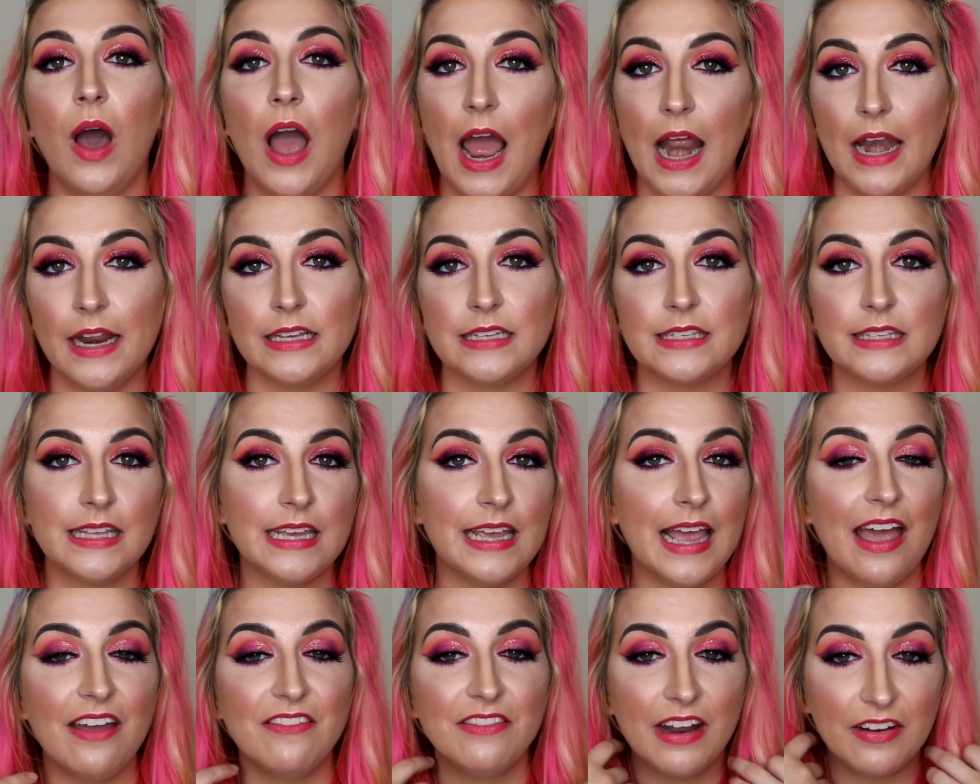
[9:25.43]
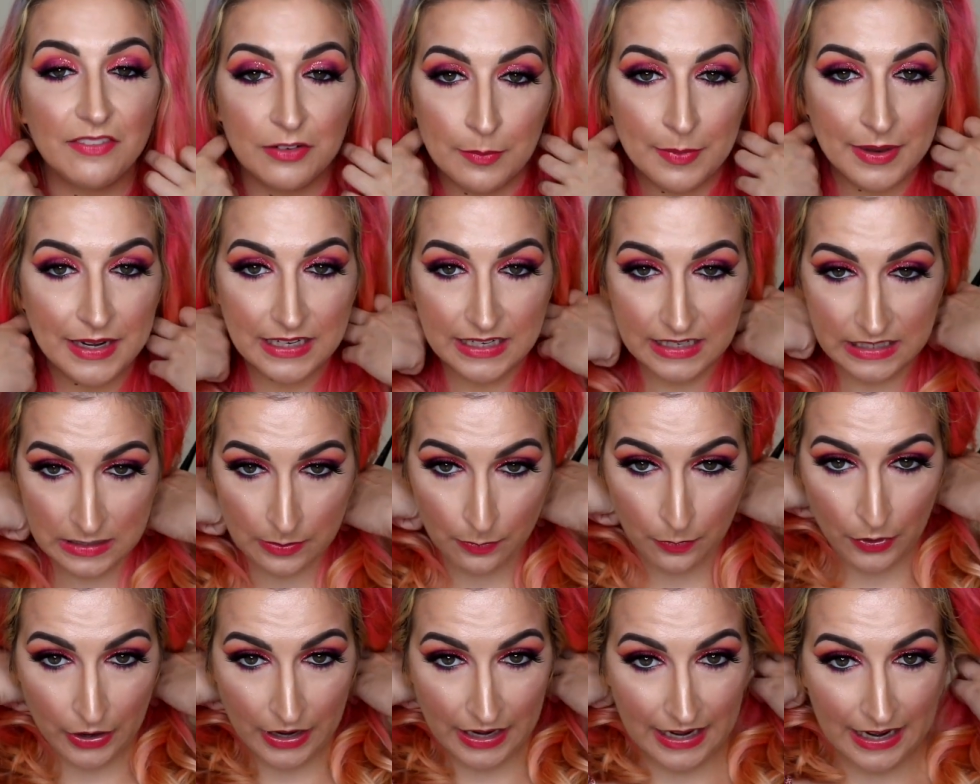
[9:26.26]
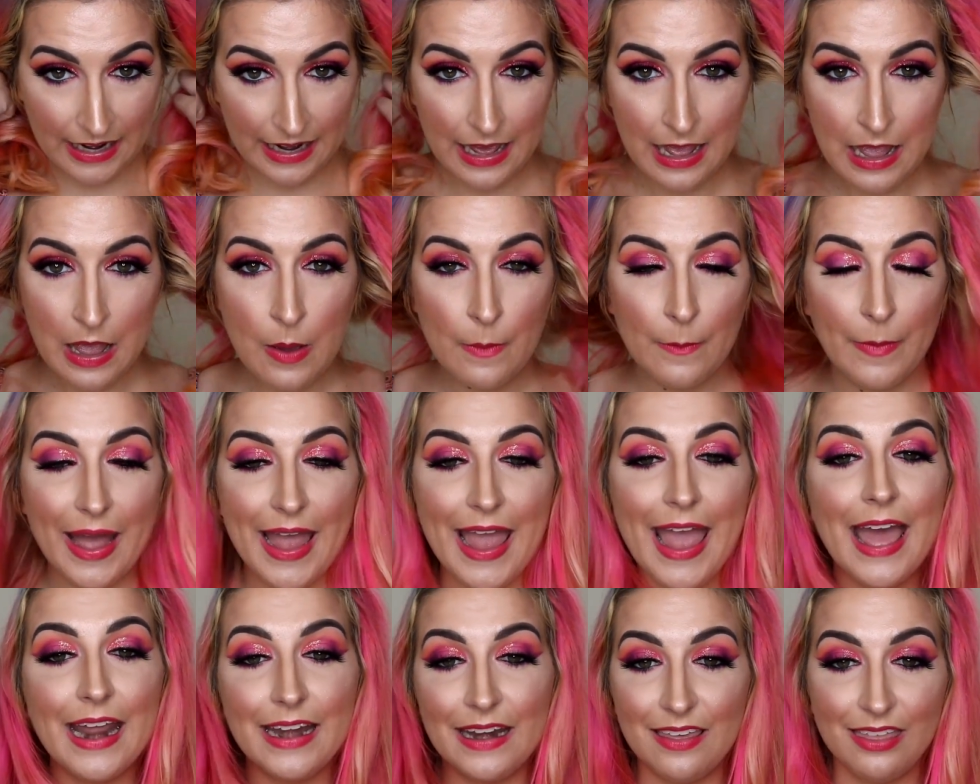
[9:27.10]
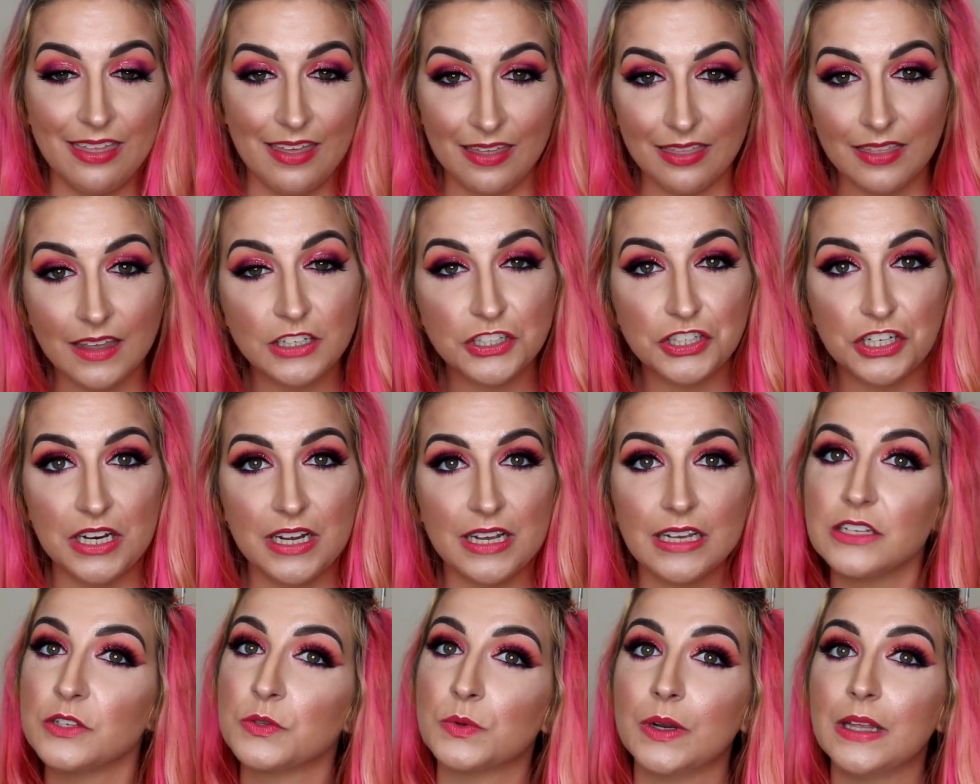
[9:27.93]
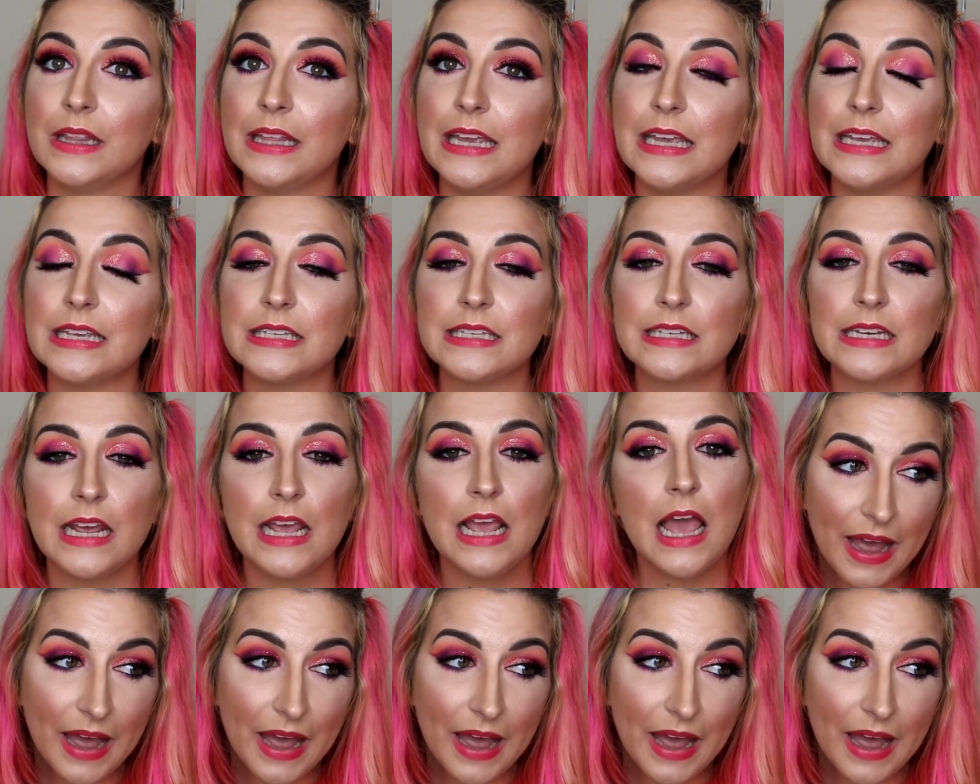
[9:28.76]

Honestly, I've never been disappointed by anything that she has released.